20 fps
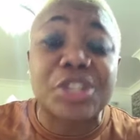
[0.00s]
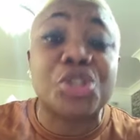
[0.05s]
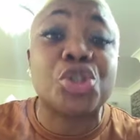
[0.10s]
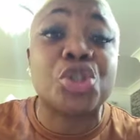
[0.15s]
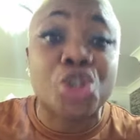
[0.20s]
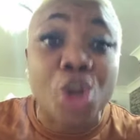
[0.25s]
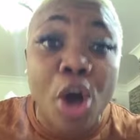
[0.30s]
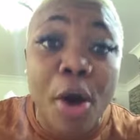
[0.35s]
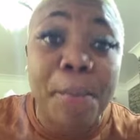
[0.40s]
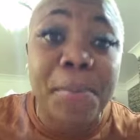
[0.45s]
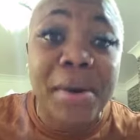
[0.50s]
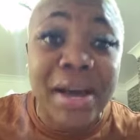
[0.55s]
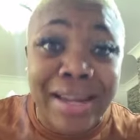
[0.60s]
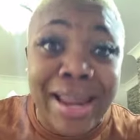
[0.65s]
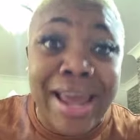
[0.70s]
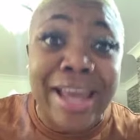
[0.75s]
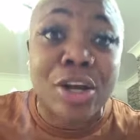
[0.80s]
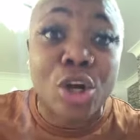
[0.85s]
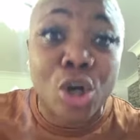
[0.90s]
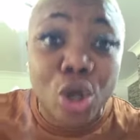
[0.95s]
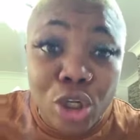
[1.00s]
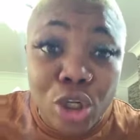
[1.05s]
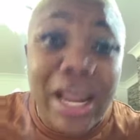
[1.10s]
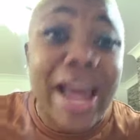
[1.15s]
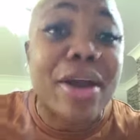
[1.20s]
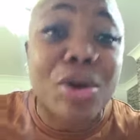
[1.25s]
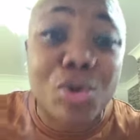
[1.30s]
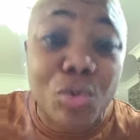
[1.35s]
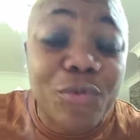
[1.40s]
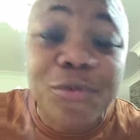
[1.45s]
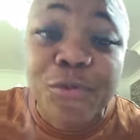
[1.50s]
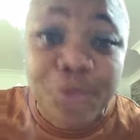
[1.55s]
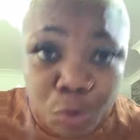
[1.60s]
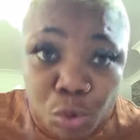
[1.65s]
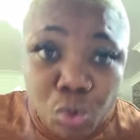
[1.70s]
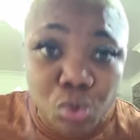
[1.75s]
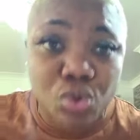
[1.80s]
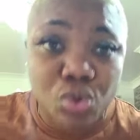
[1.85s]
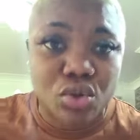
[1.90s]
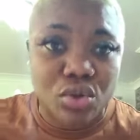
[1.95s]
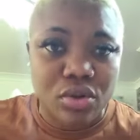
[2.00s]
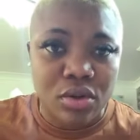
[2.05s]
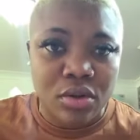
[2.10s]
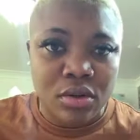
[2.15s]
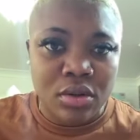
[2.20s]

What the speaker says: they chop her like food.